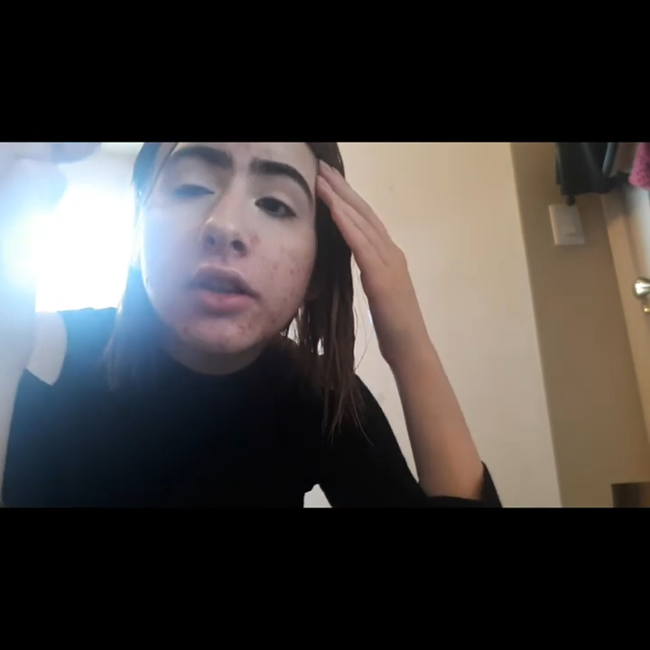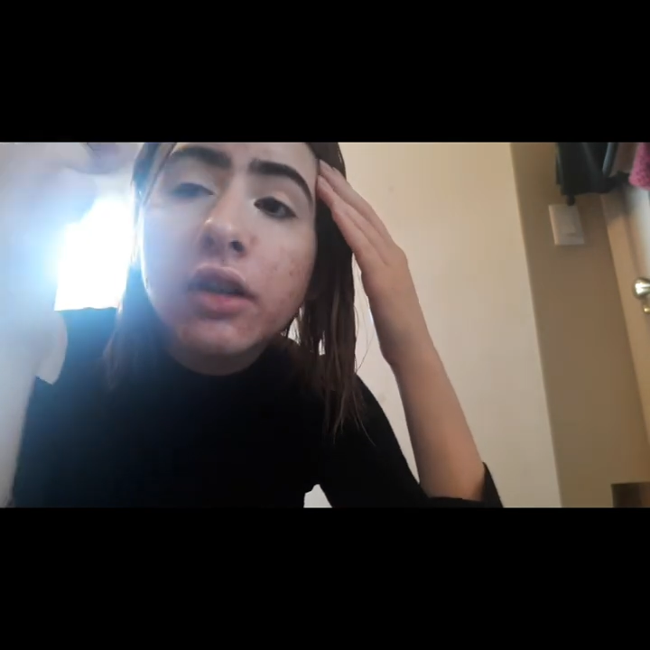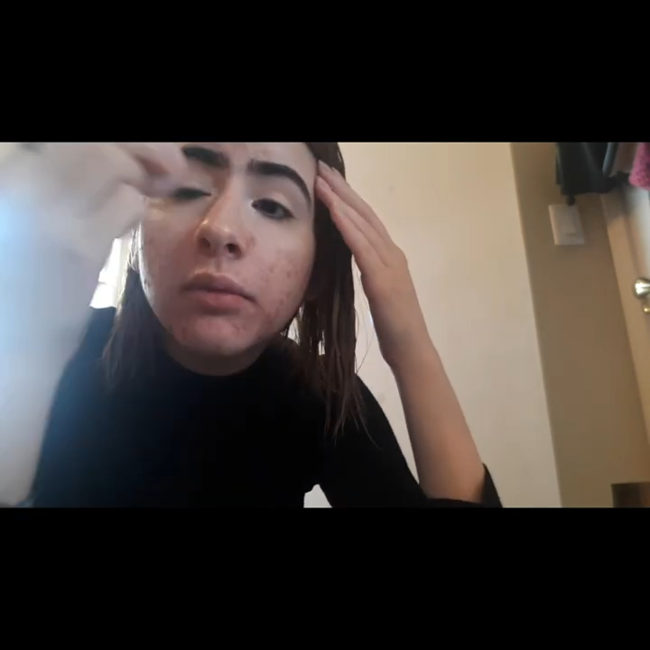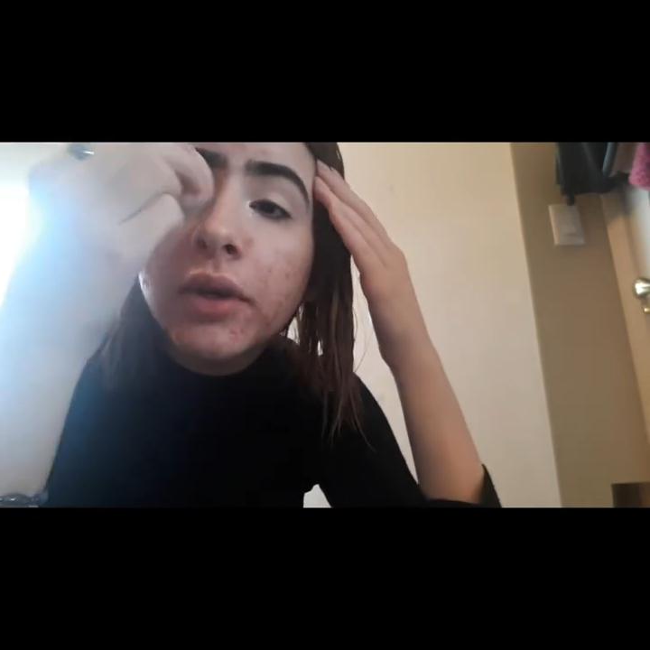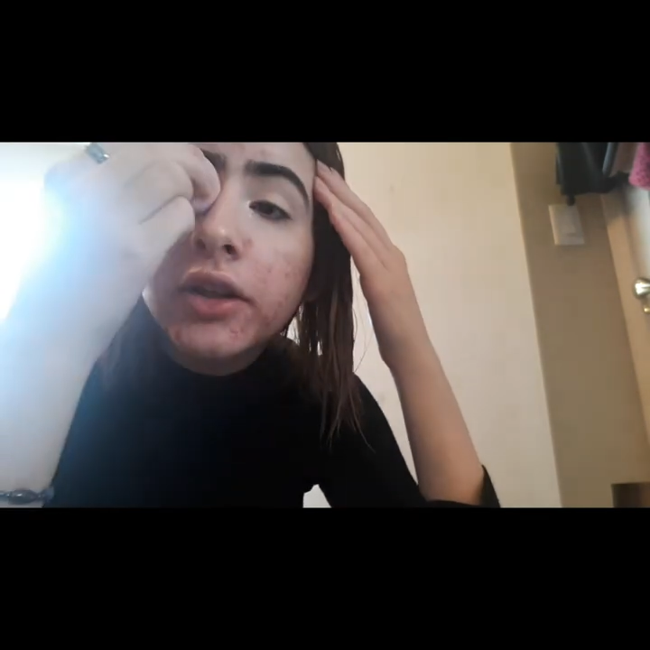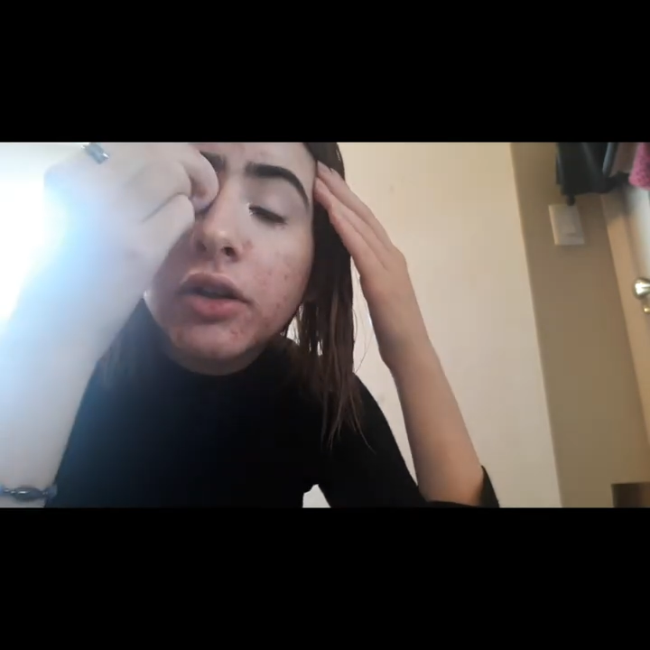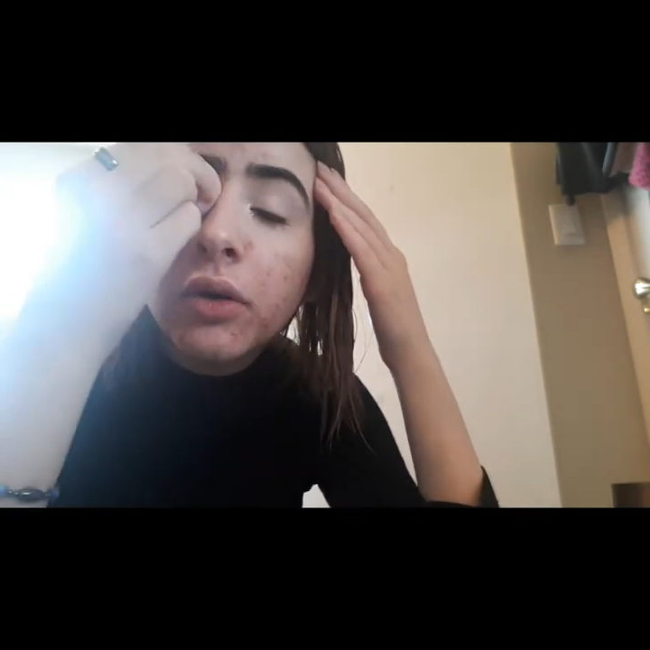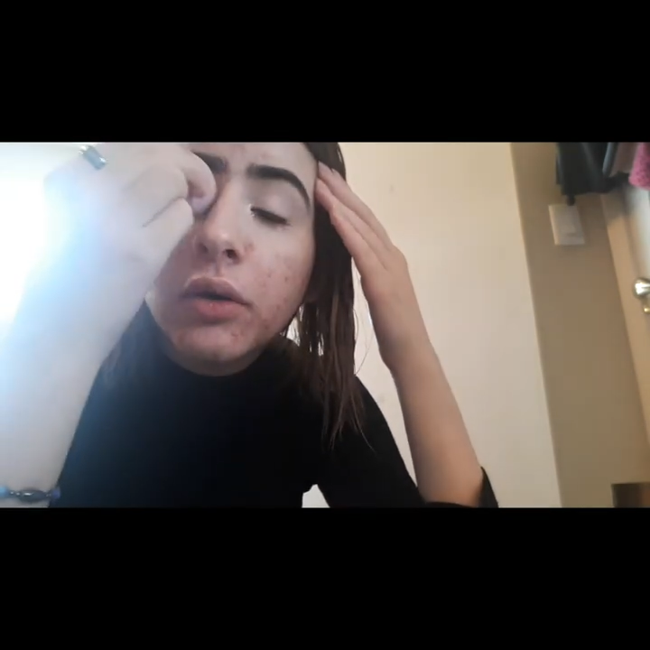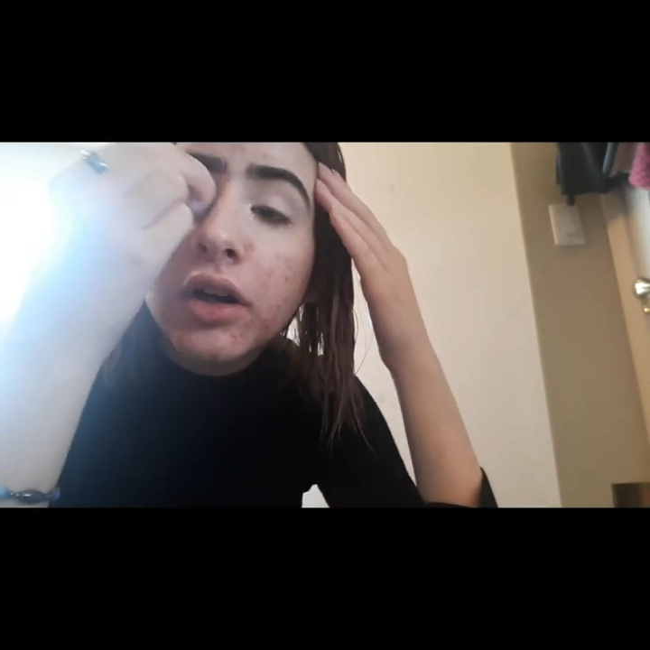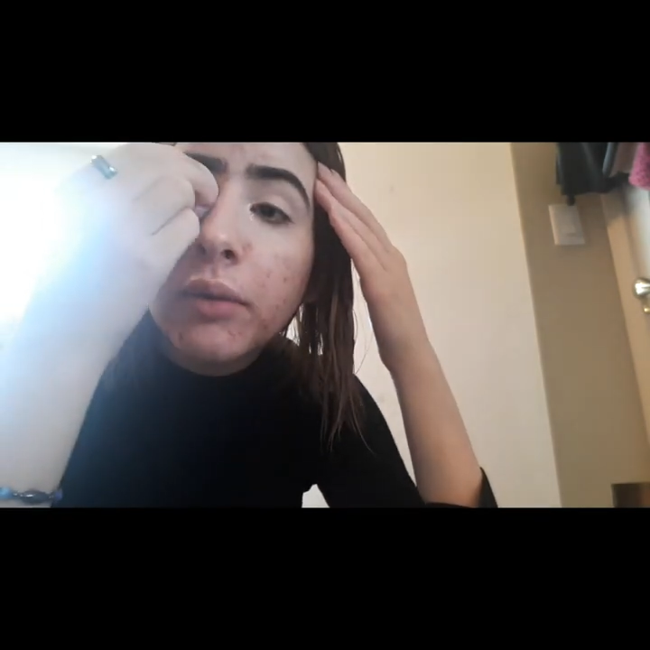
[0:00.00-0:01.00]
them at the
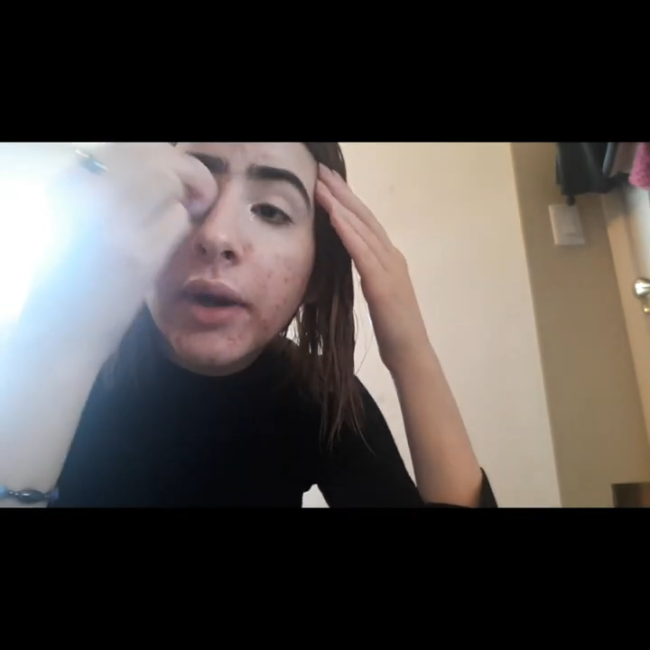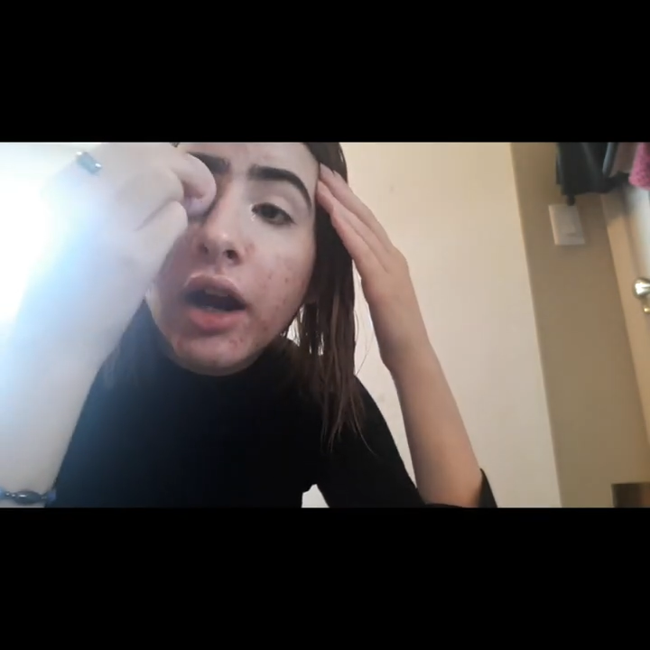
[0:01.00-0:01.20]
corner of my